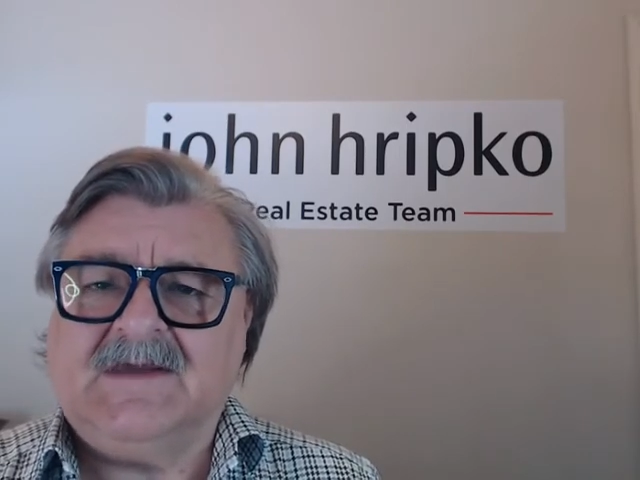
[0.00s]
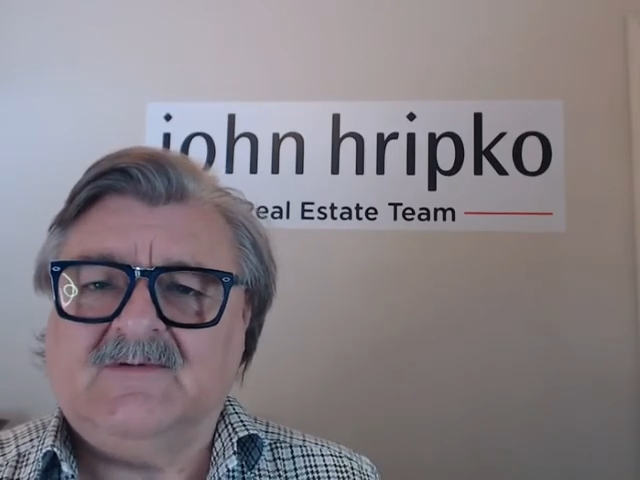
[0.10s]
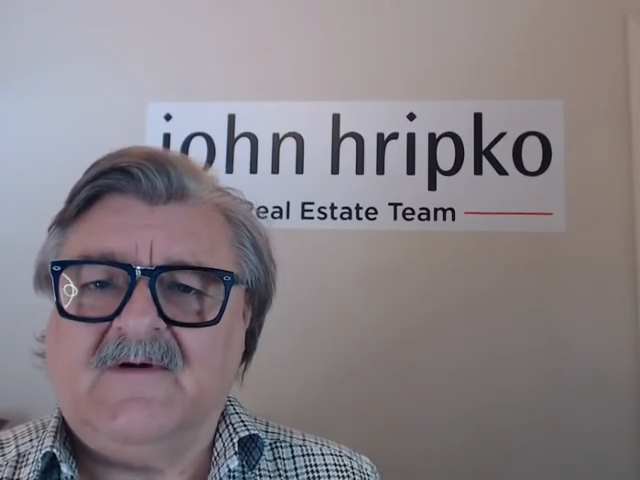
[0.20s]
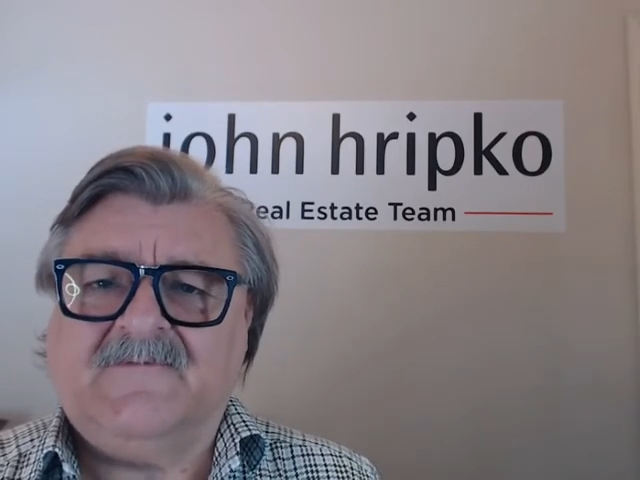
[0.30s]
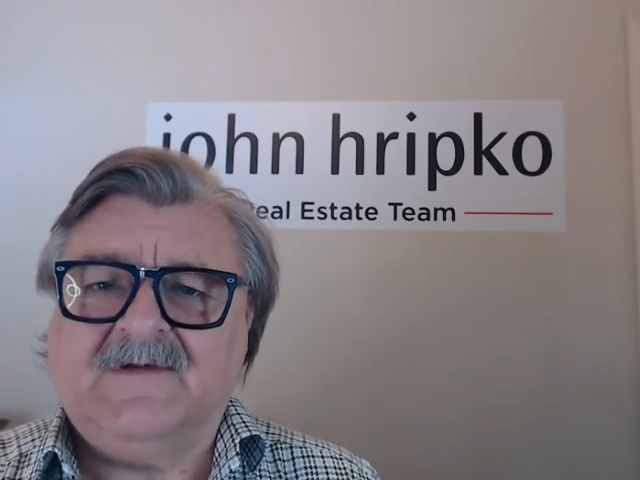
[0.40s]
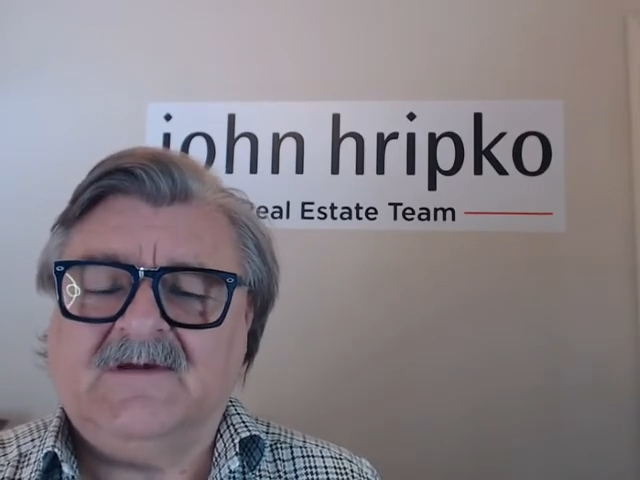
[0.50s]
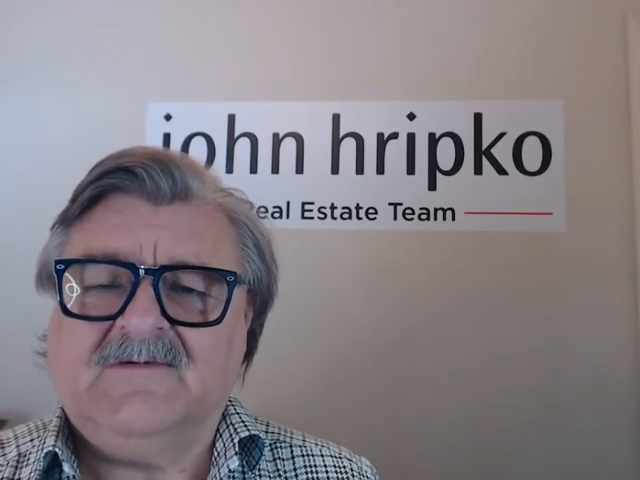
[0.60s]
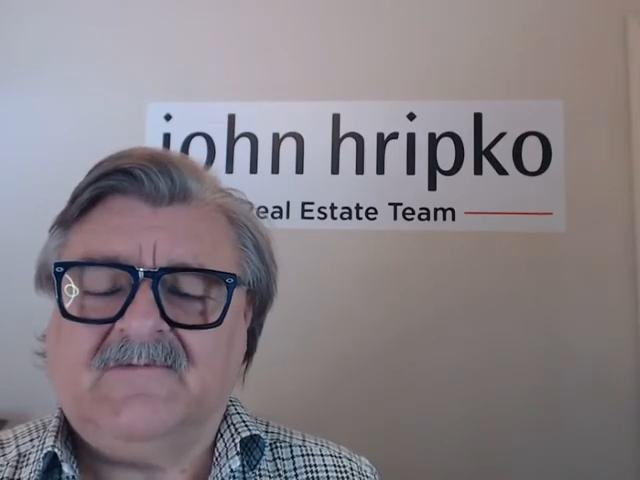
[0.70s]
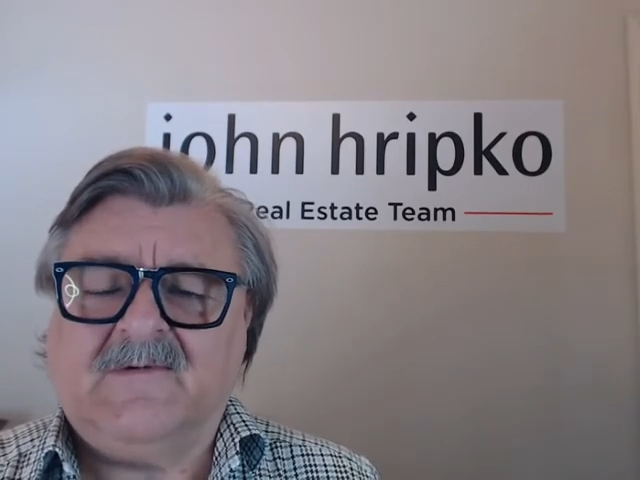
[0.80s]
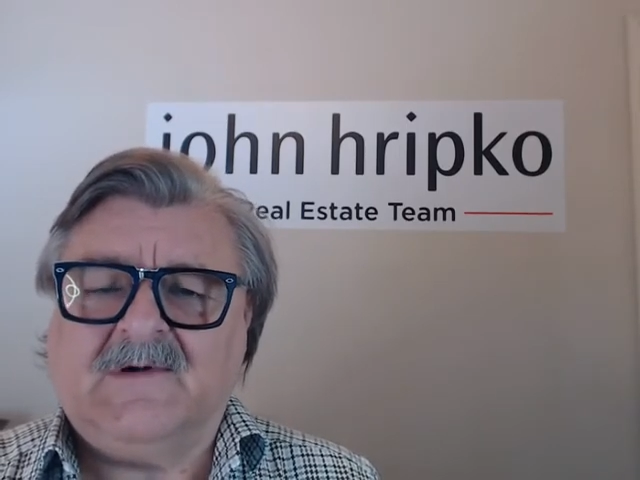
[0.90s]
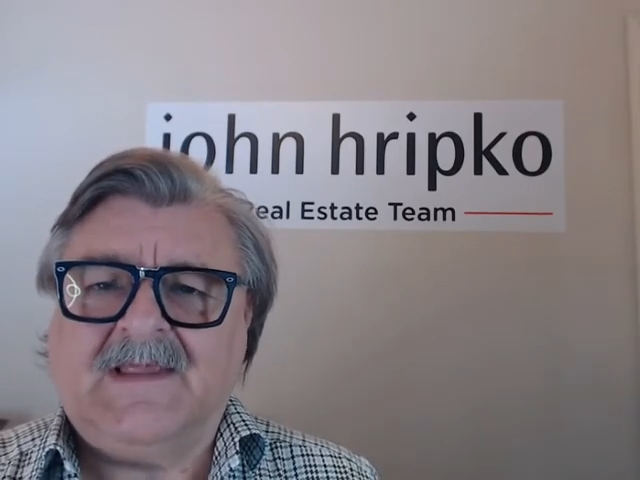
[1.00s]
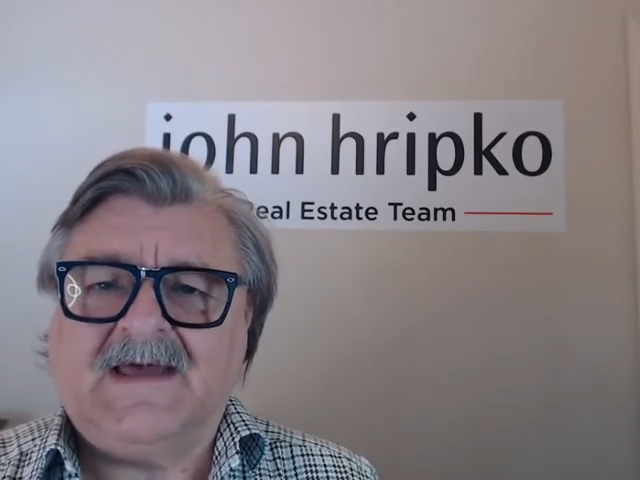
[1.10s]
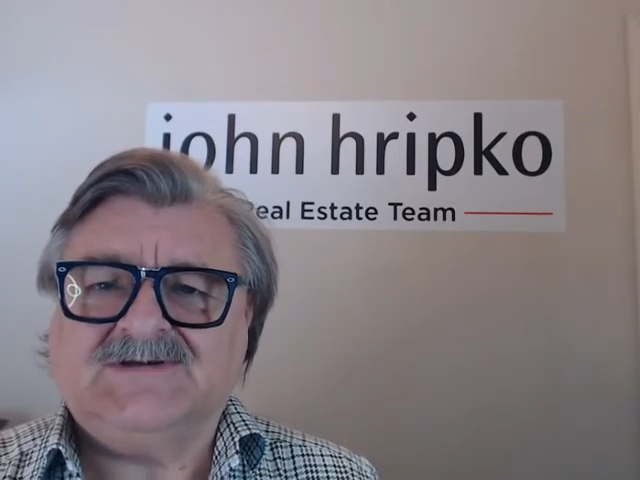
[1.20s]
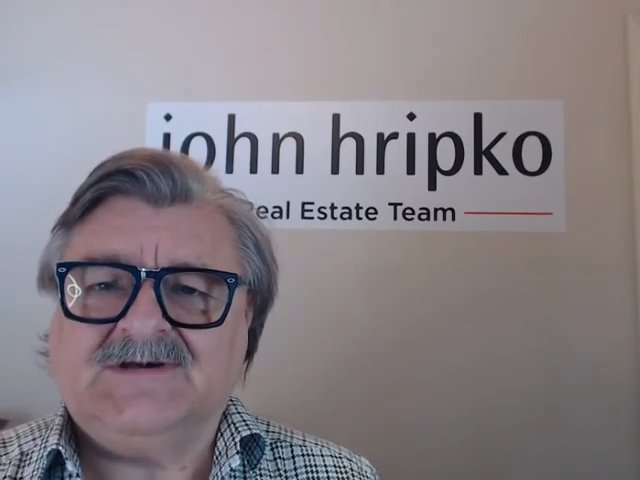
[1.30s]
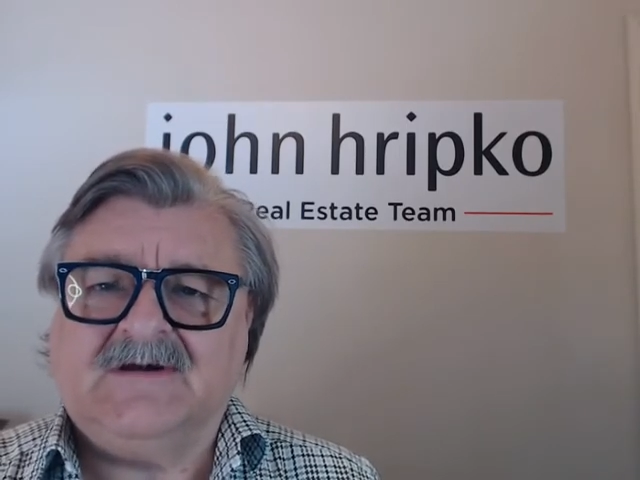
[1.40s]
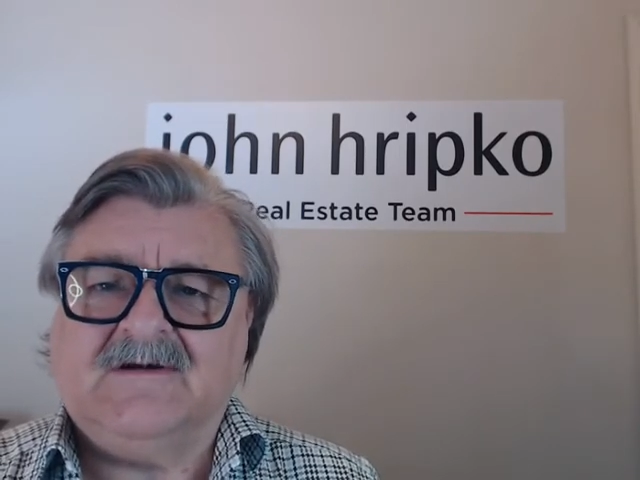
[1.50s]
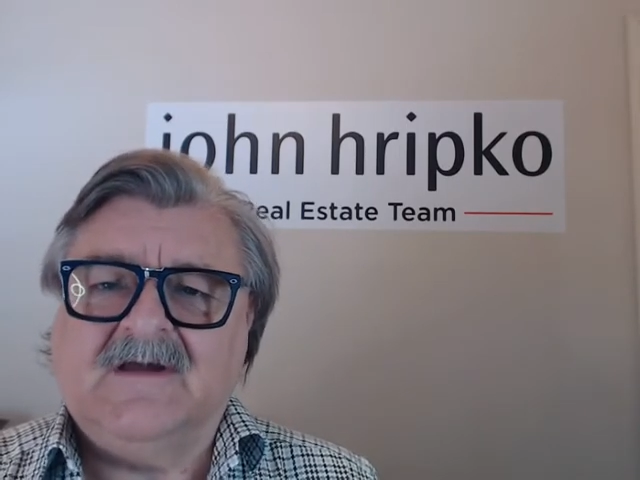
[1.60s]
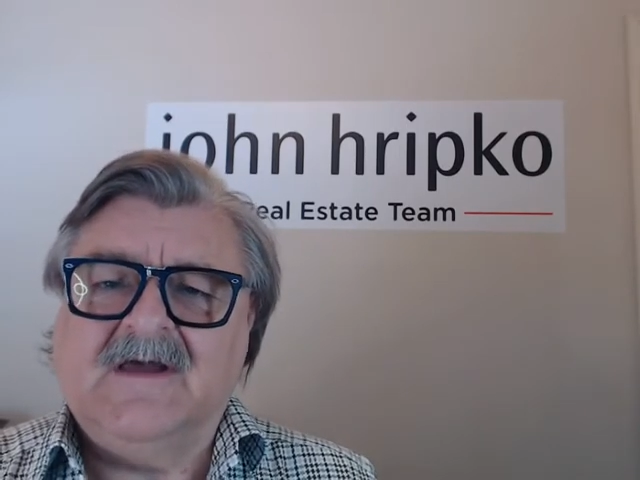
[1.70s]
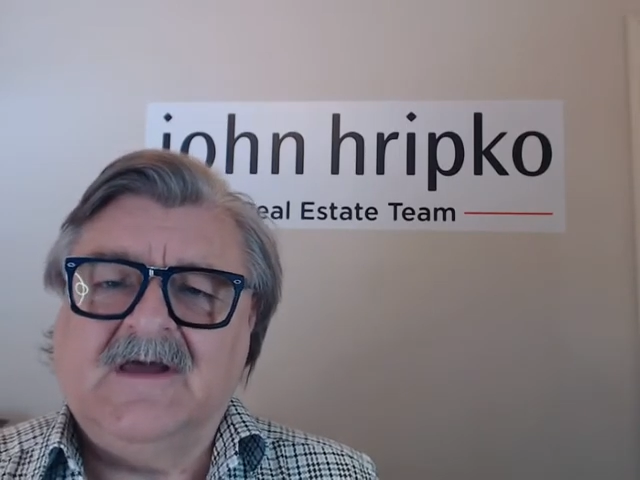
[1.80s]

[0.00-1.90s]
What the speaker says: year over year over where we were last year.